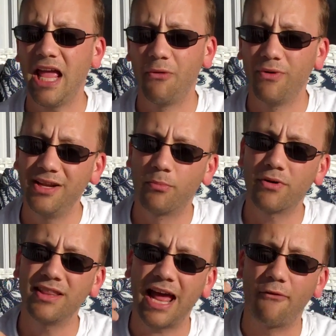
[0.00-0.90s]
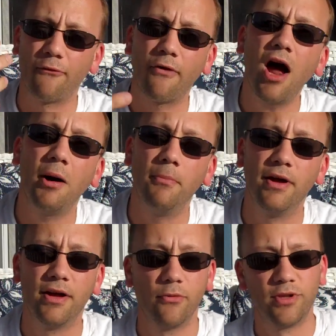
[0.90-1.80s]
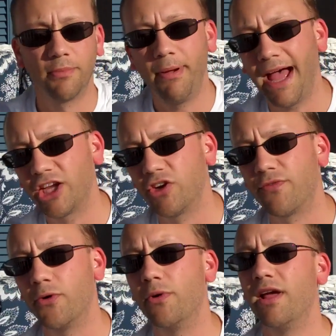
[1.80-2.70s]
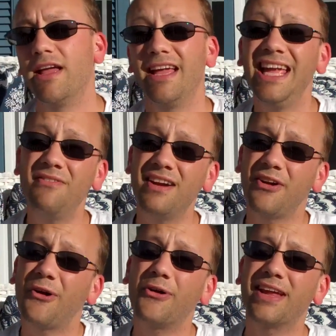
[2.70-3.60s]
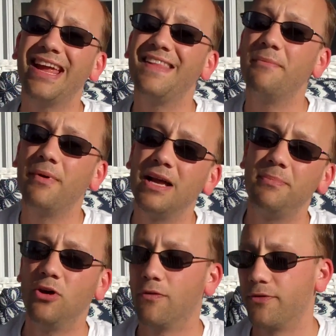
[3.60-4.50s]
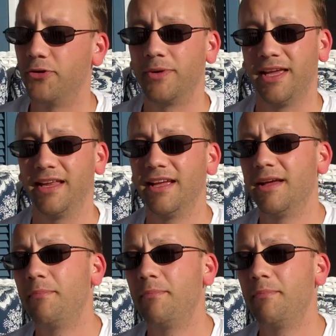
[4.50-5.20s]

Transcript: And when you bring that rum with the passion fruit, even in a hurricane, that might be overdoing it.